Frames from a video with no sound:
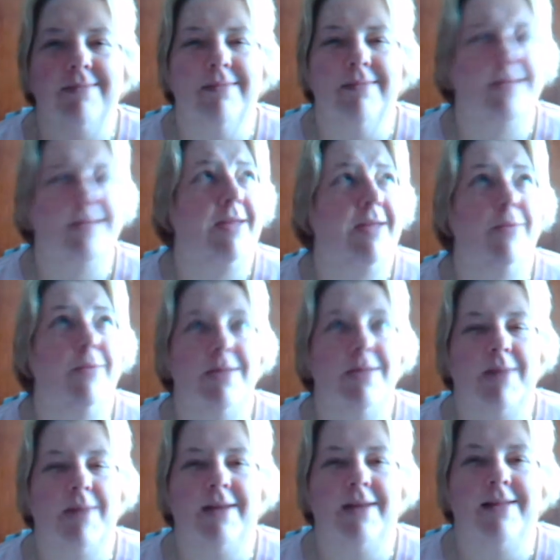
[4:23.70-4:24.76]
The sun went
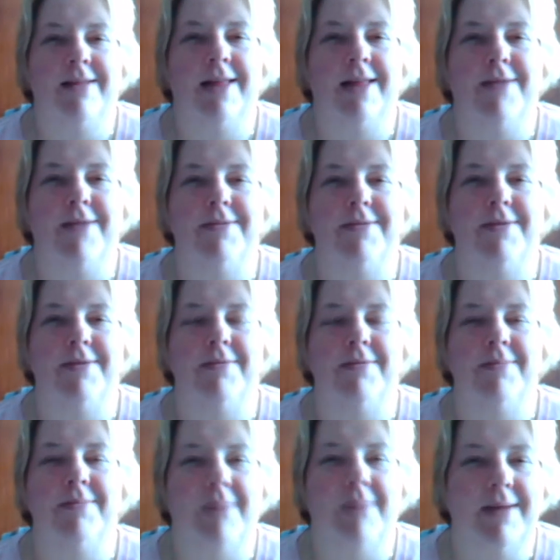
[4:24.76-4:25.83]
behind the clouds, so
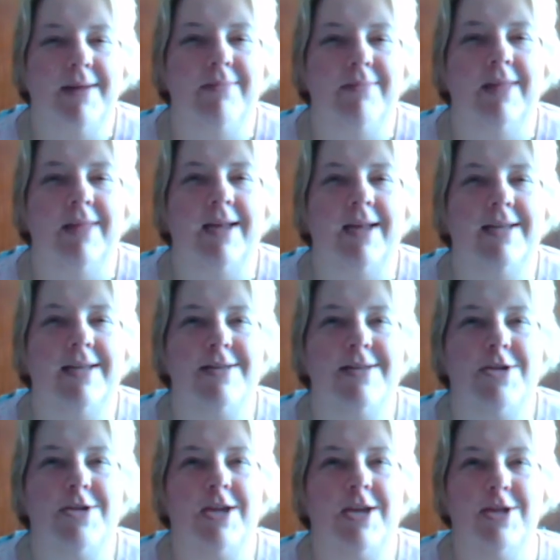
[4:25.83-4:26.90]
my light
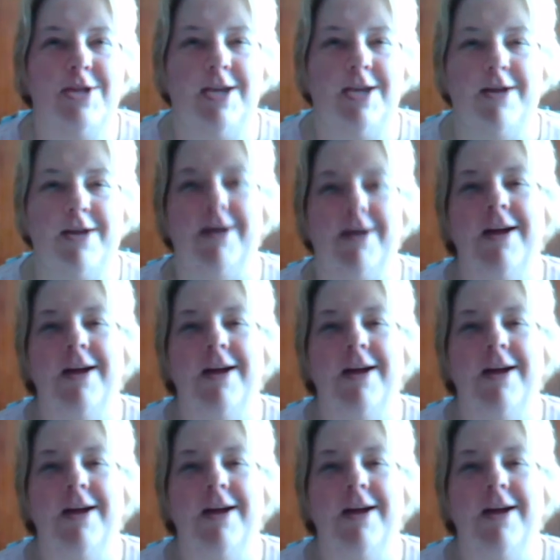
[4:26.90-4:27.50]
is changing here.